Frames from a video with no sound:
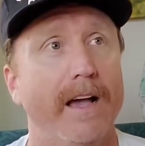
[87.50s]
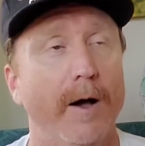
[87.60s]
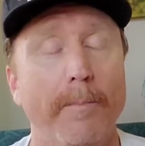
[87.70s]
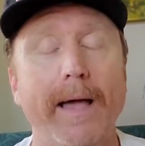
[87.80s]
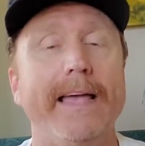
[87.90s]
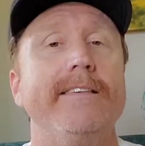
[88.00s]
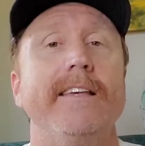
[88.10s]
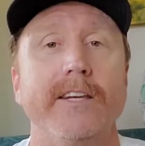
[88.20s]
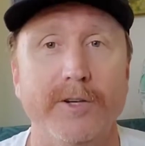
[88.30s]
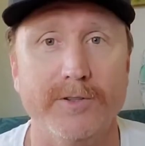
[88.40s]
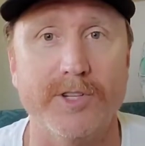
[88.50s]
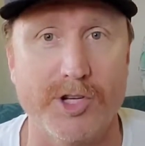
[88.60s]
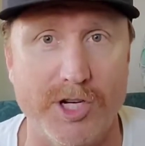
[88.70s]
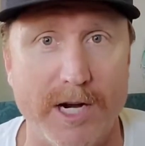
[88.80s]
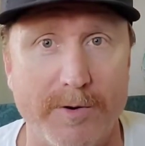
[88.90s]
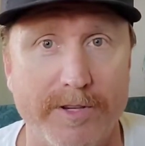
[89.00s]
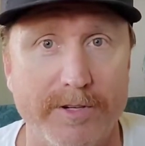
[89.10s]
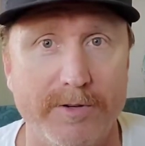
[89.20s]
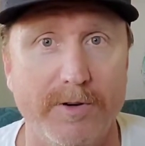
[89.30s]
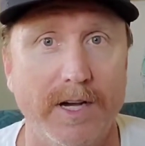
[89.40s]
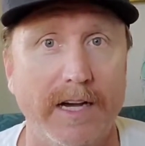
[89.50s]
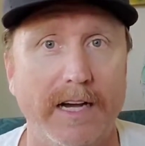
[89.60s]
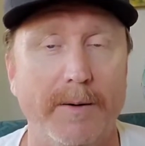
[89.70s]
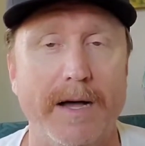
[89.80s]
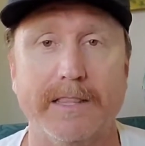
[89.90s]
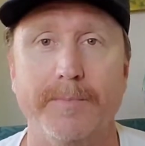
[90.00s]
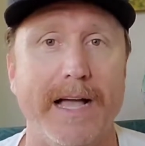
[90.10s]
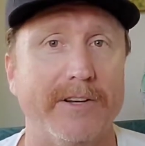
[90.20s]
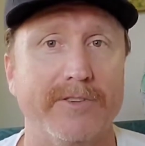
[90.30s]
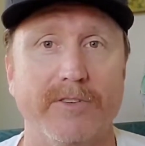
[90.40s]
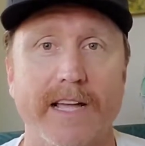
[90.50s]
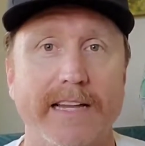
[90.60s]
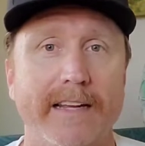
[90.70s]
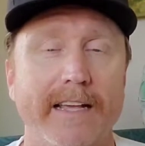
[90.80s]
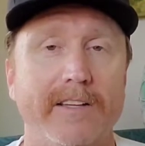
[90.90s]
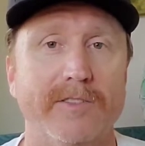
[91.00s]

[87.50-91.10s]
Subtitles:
amazing news to share with you about the Bachelorette.